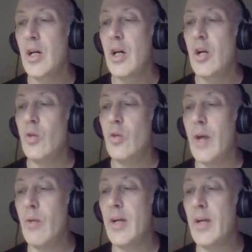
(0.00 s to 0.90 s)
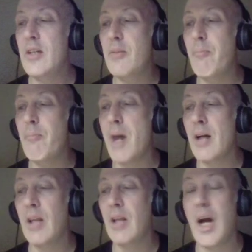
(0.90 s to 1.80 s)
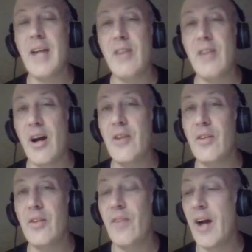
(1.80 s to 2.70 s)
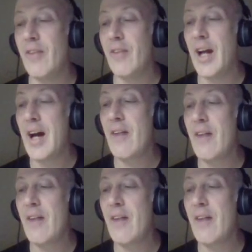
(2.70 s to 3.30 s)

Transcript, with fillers: Red Wings puck line under five and a half.